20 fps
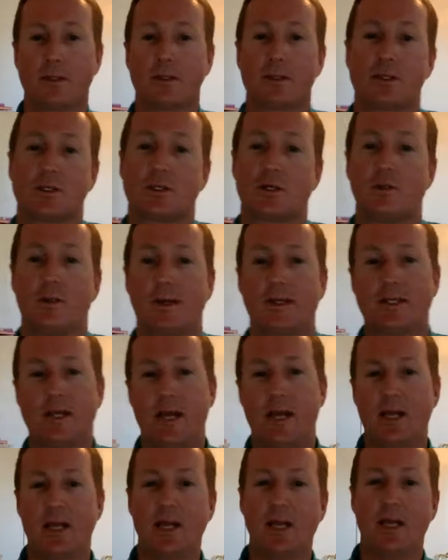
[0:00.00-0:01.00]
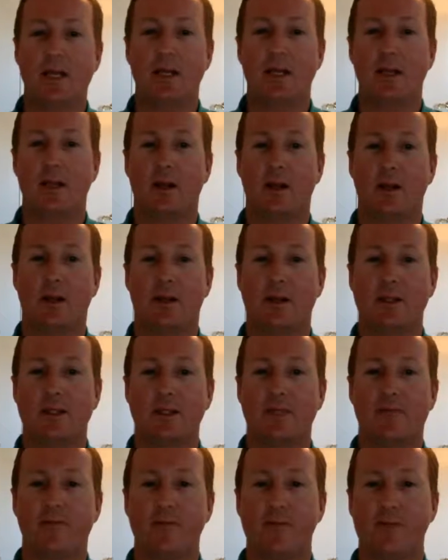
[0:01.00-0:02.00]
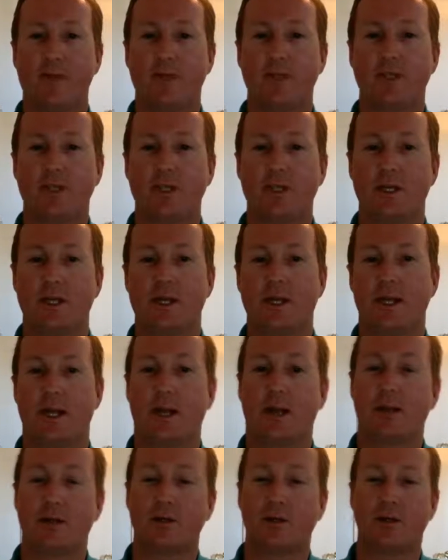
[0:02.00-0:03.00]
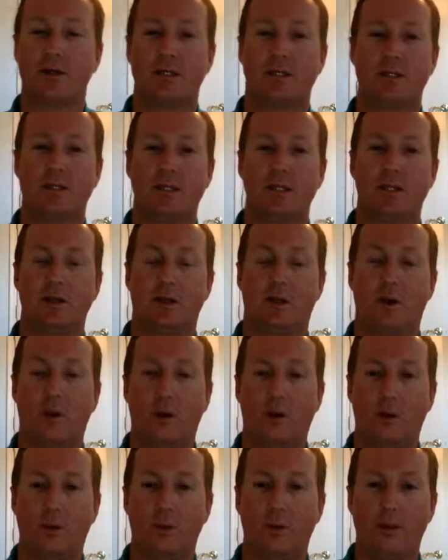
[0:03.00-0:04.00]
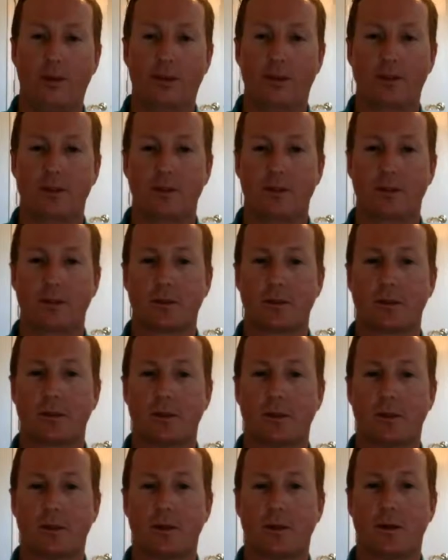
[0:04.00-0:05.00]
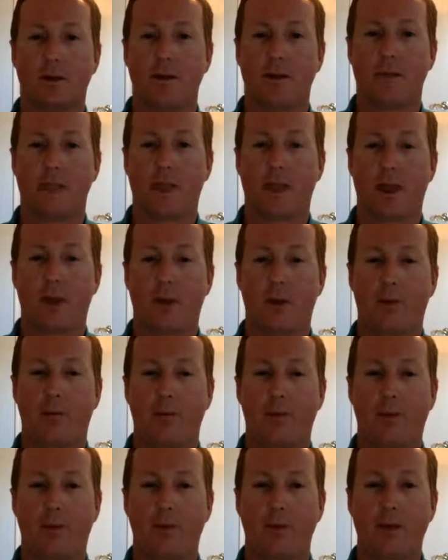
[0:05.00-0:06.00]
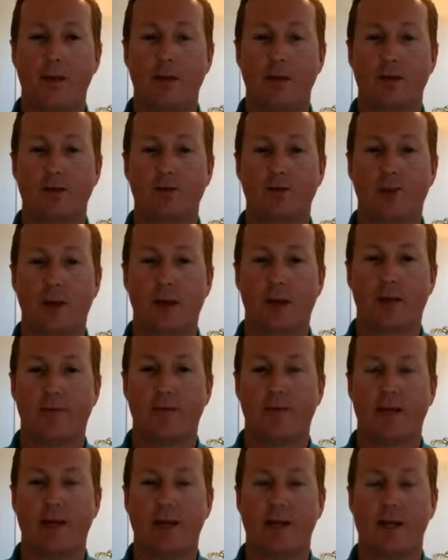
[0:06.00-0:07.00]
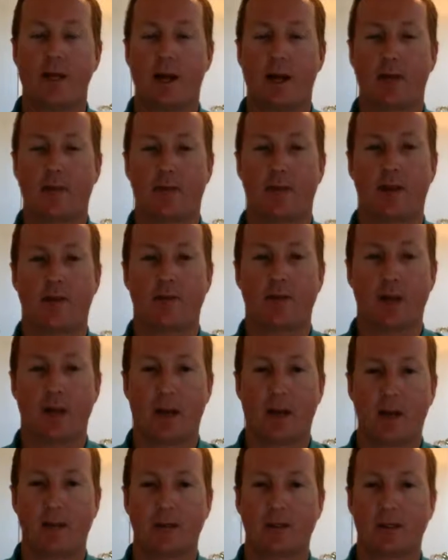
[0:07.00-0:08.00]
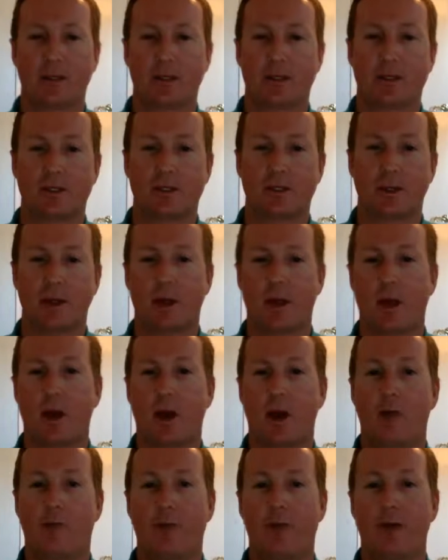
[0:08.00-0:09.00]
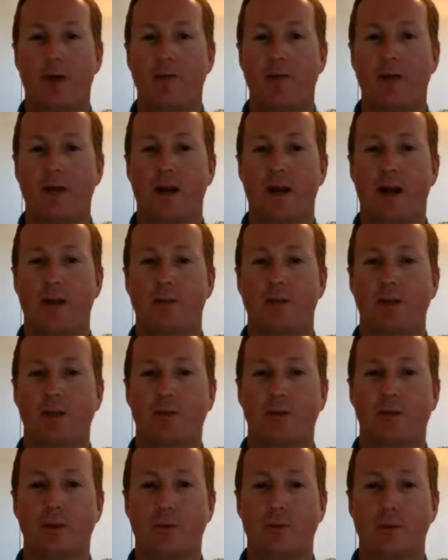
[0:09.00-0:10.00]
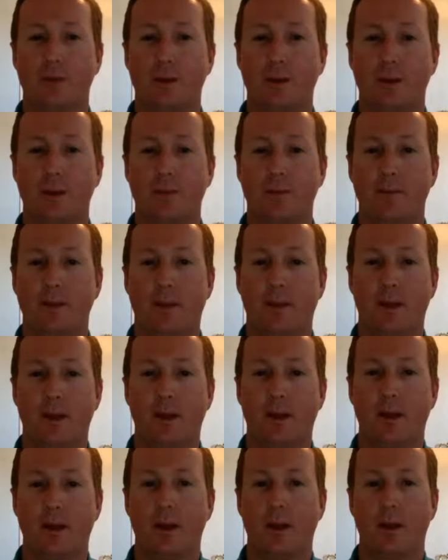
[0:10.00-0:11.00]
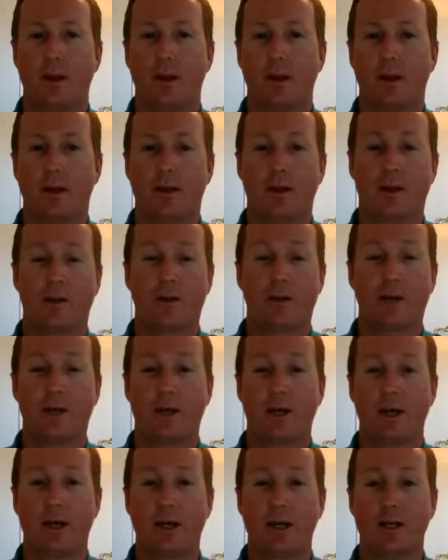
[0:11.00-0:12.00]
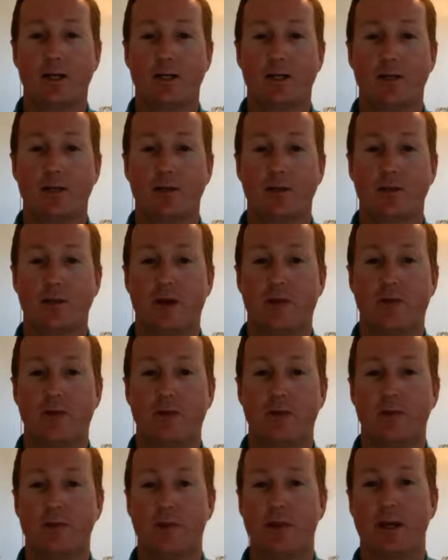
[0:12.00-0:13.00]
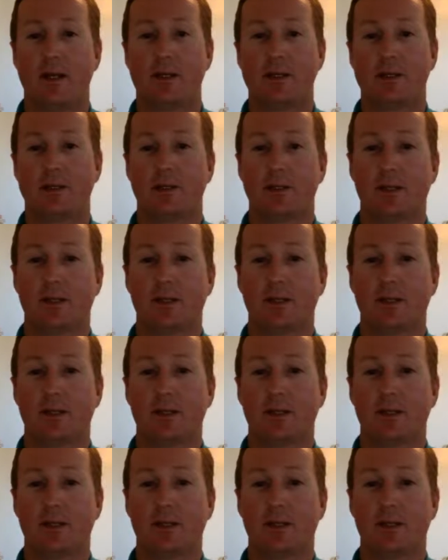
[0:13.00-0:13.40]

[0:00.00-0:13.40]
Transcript: So by taking in this information, it allows you to see the whole picture. We use relevant and non-relevant objects. A relevant object would be someone cutting into your driving space,